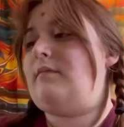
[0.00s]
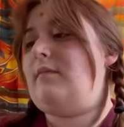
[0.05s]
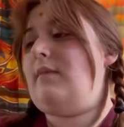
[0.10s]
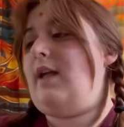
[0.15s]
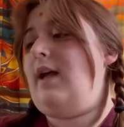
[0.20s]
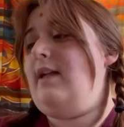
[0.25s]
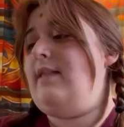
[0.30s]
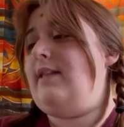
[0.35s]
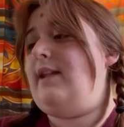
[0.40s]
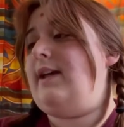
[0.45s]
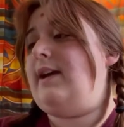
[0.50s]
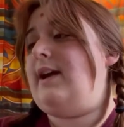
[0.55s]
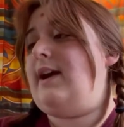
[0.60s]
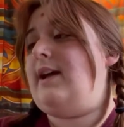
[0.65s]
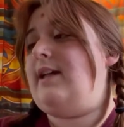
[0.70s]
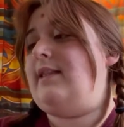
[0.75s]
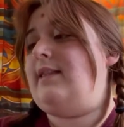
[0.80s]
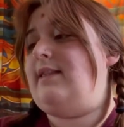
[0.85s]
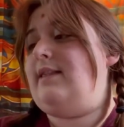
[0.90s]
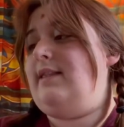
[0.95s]
And then I
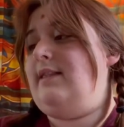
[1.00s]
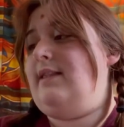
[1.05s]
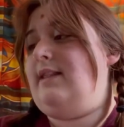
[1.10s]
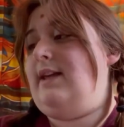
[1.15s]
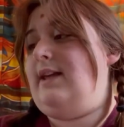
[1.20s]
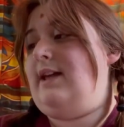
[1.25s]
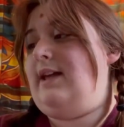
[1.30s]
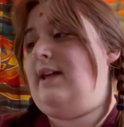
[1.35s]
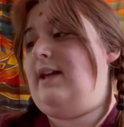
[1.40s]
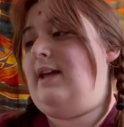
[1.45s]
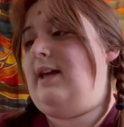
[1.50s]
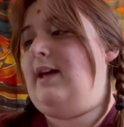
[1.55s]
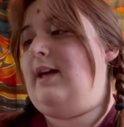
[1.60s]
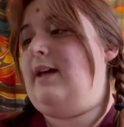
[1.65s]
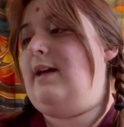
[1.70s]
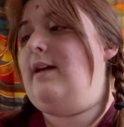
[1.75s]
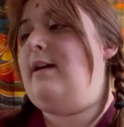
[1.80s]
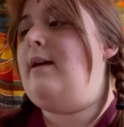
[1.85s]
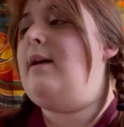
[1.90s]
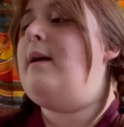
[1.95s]
got the
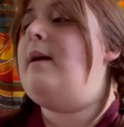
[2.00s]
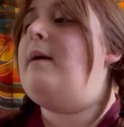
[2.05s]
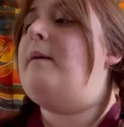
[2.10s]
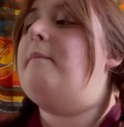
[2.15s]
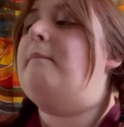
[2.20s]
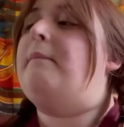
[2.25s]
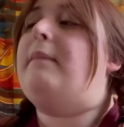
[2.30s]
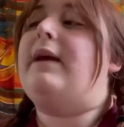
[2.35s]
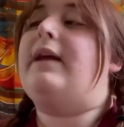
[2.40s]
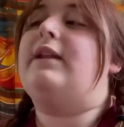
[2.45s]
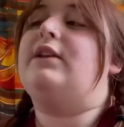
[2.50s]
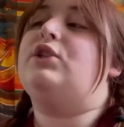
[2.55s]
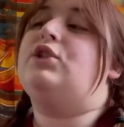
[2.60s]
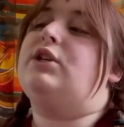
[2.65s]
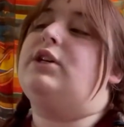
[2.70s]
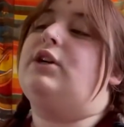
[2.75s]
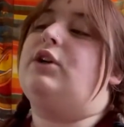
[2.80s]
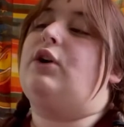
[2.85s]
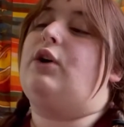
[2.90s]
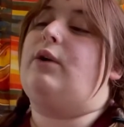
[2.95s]

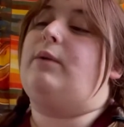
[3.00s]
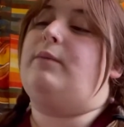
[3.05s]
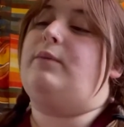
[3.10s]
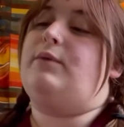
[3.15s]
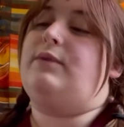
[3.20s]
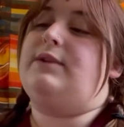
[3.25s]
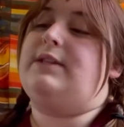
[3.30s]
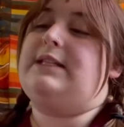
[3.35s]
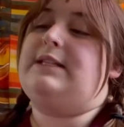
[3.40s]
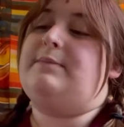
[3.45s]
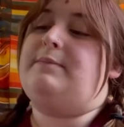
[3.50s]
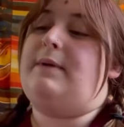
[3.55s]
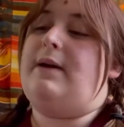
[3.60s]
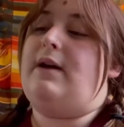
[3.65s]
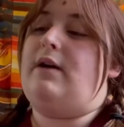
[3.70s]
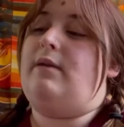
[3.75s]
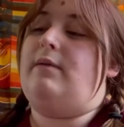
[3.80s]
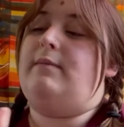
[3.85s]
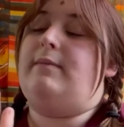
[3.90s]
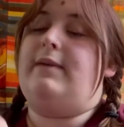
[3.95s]
banishing herbal
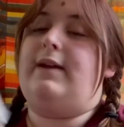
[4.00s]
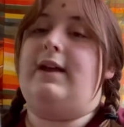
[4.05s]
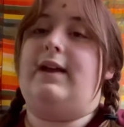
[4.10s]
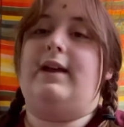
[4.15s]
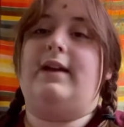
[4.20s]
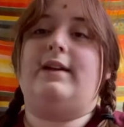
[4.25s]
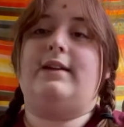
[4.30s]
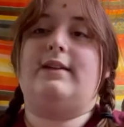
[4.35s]
spell mix.